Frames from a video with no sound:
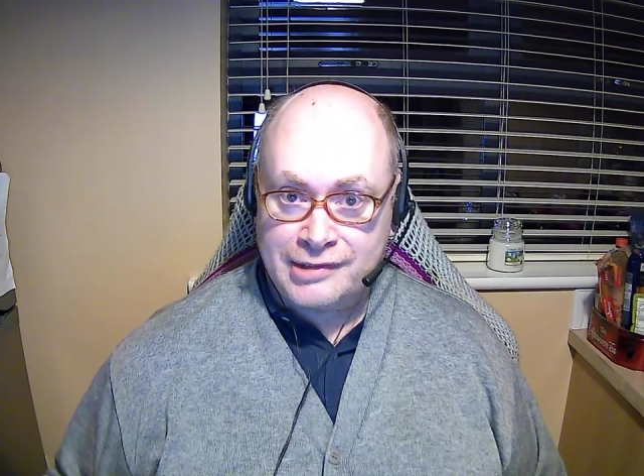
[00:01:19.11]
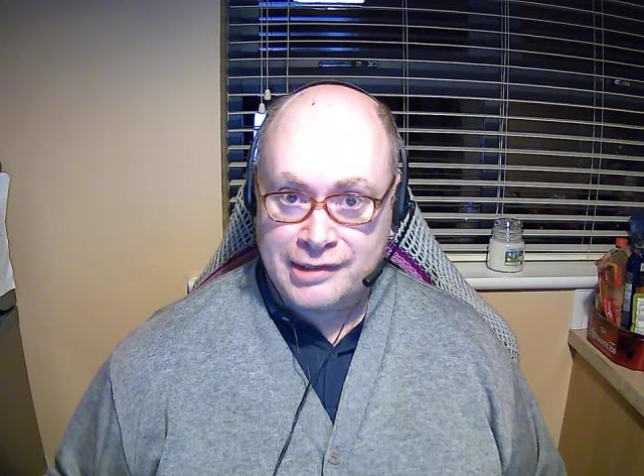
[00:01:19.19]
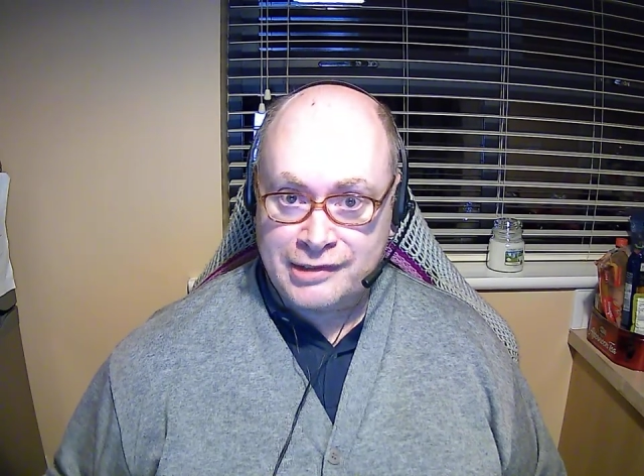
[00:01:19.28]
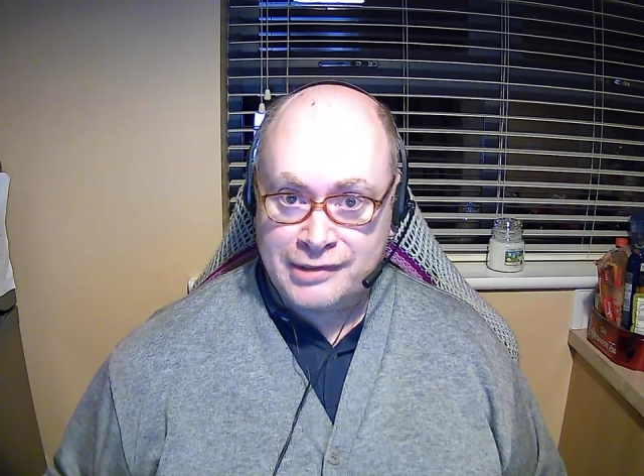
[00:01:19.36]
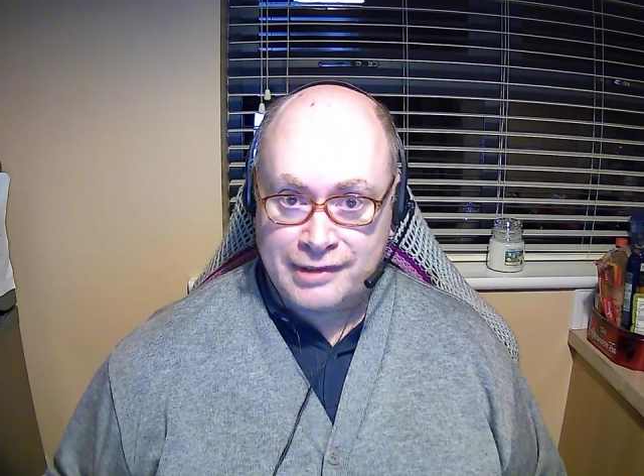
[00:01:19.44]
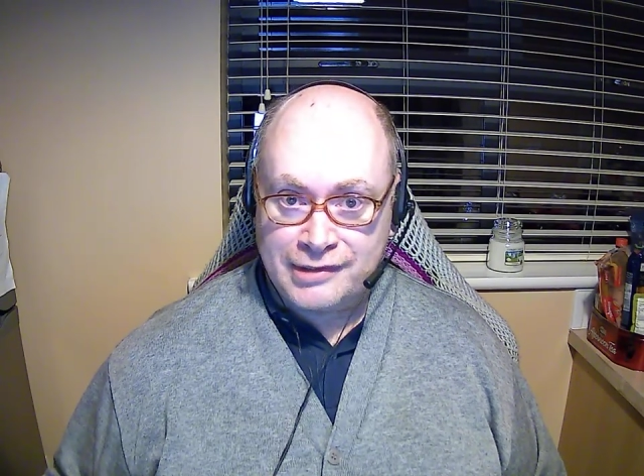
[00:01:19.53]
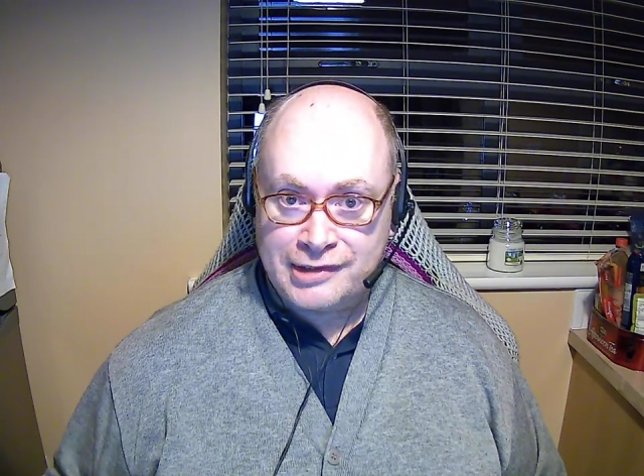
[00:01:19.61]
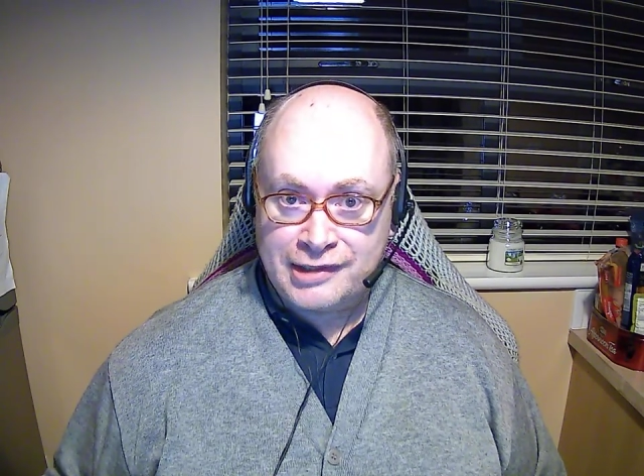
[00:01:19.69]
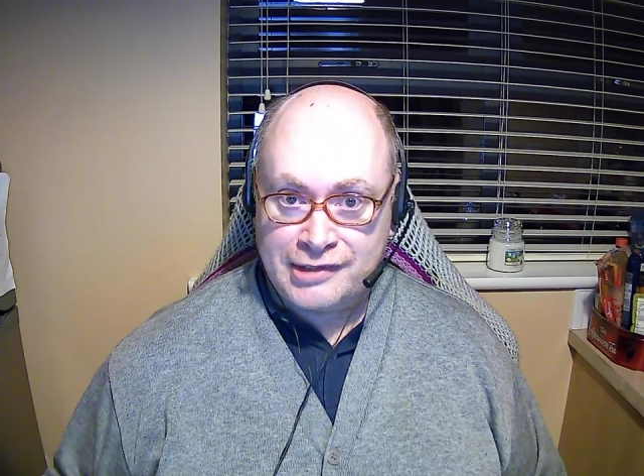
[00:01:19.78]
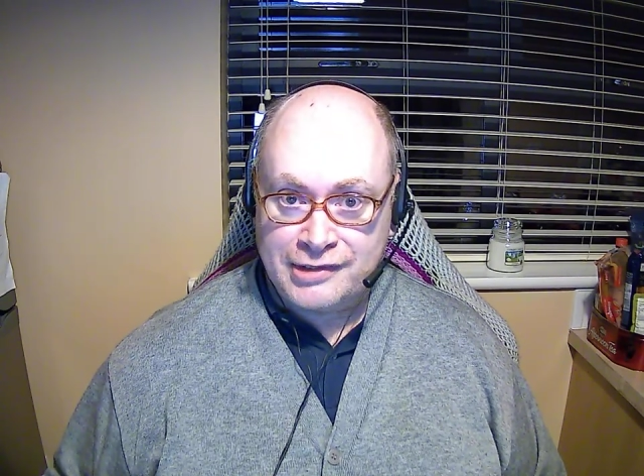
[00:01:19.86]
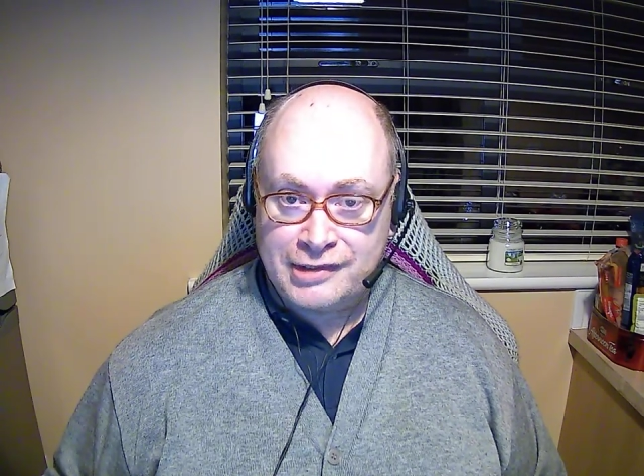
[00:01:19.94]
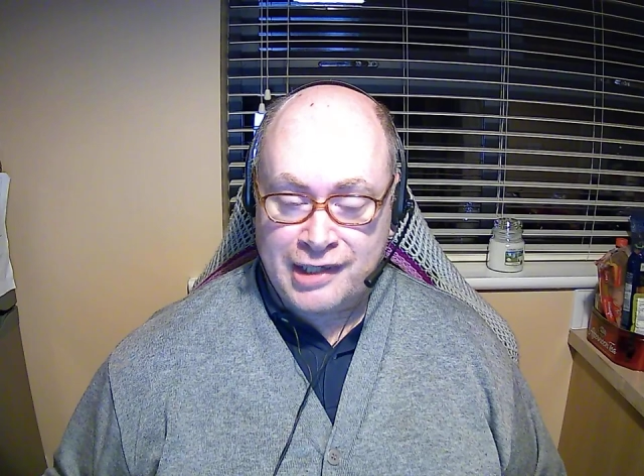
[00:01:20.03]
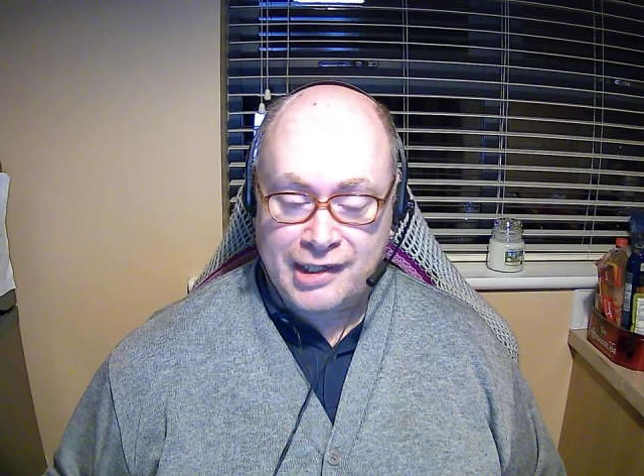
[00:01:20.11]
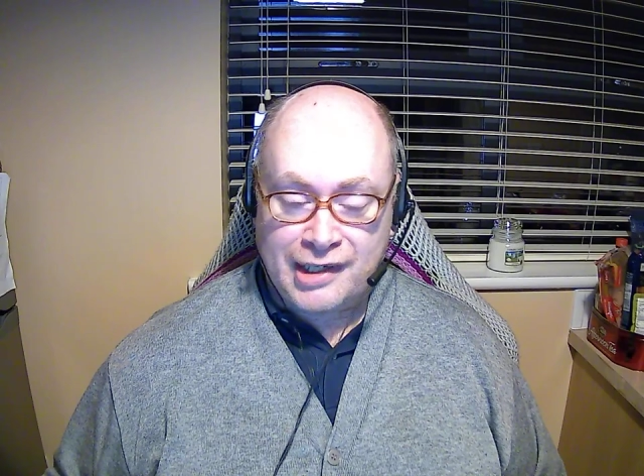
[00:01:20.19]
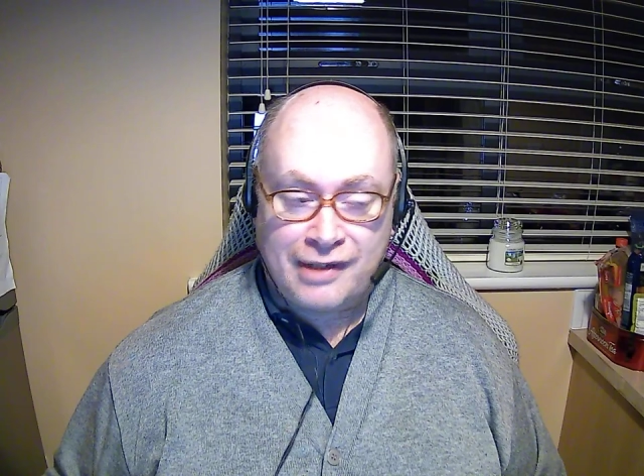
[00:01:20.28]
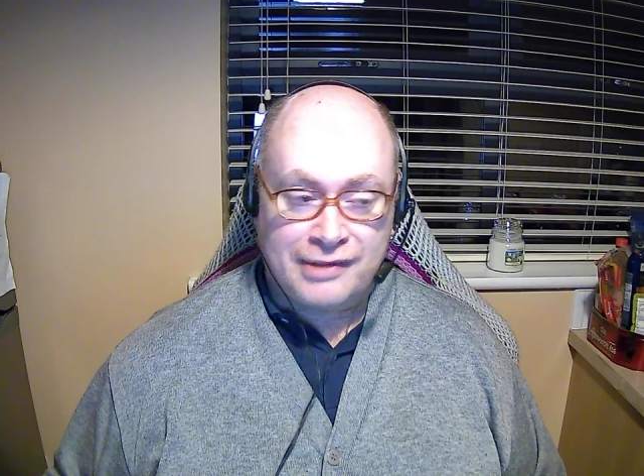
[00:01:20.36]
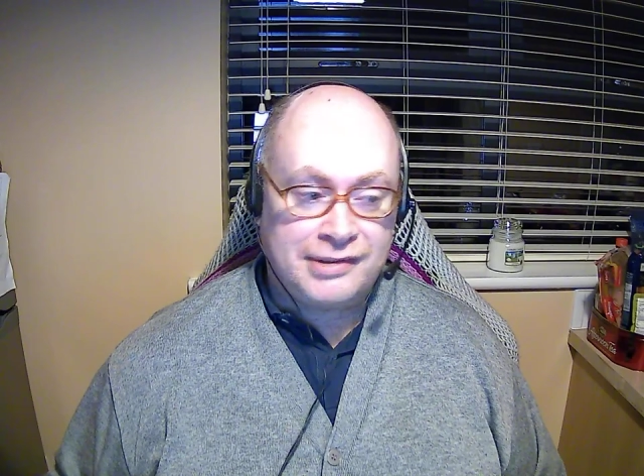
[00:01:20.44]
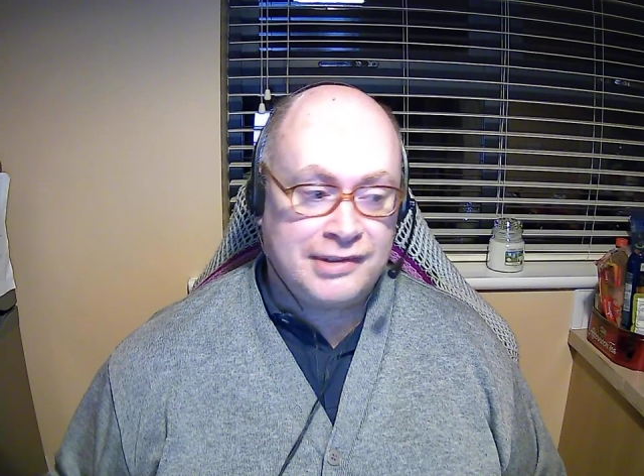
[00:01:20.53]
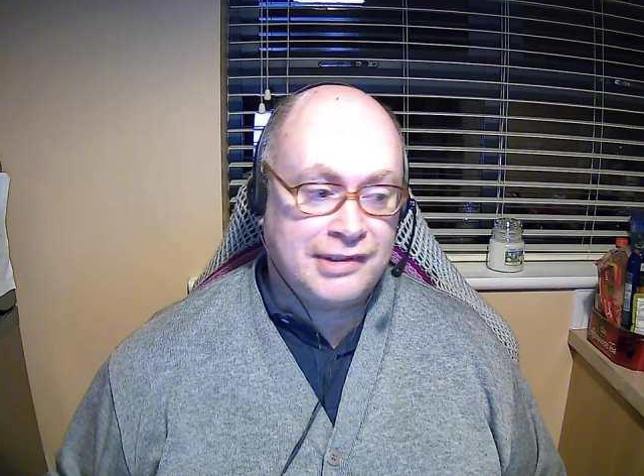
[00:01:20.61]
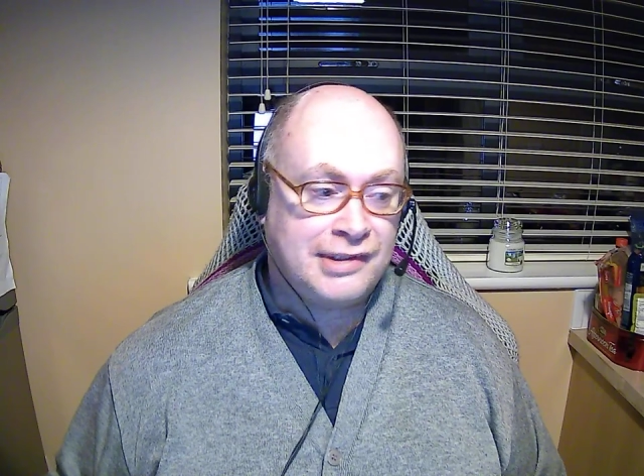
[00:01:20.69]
that you check out.